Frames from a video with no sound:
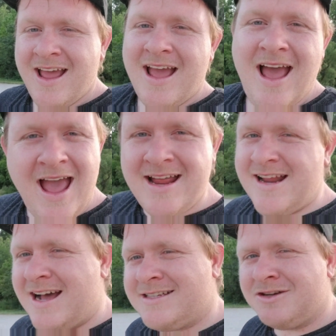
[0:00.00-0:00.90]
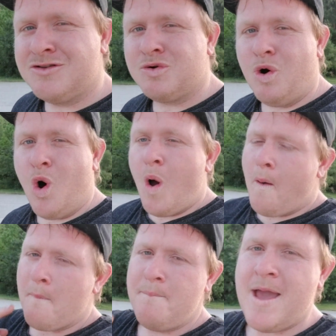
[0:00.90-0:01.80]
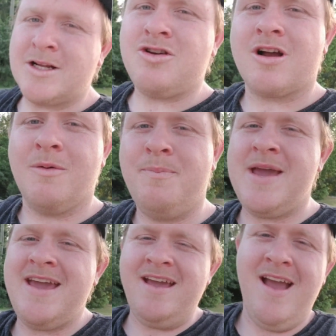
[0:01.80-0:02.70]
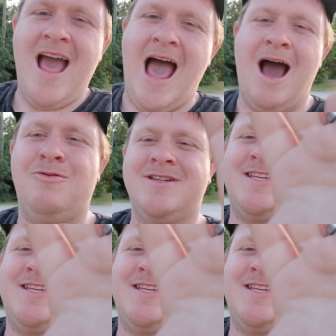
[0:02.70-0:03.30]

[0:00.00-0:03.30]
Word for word: And as usual, Big Trucker B out.